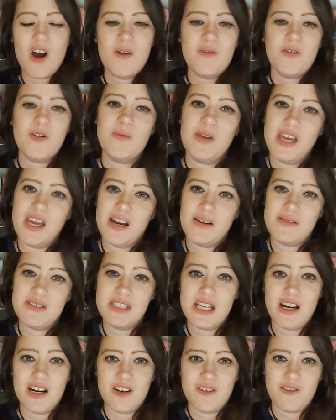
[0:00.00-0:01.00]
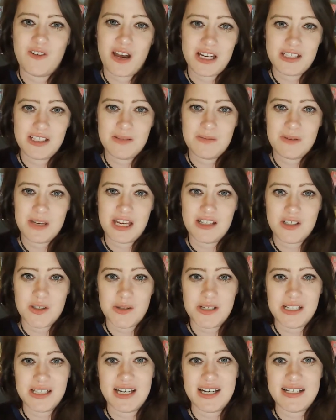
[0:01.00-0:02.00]
For me, I was terrified to begin
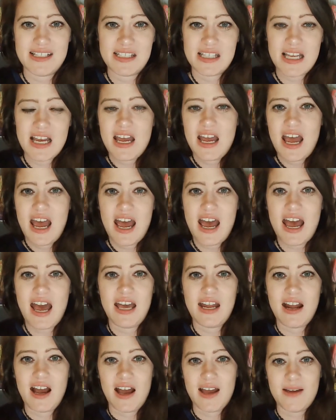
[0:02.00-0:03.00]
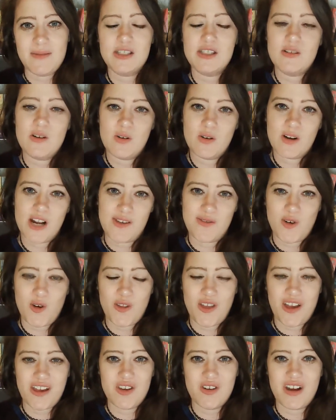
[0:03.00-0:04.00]
doing this, and I'm so grateful
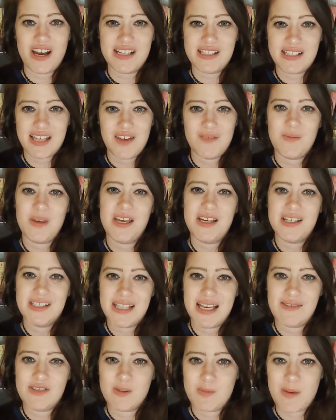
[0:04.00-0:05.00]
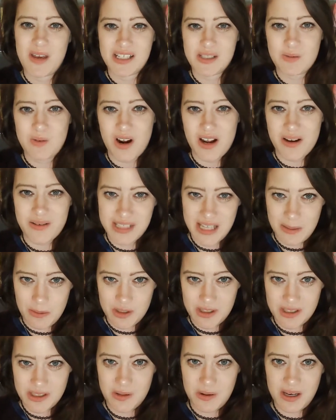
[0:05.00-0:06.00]
that you guys gave me a safe space where I was able
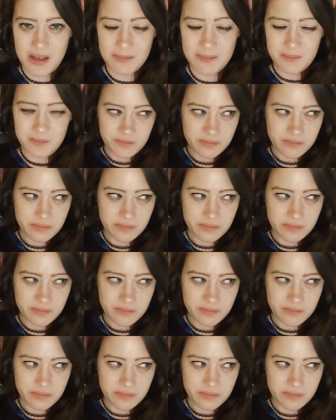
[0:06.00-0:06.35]
to do it.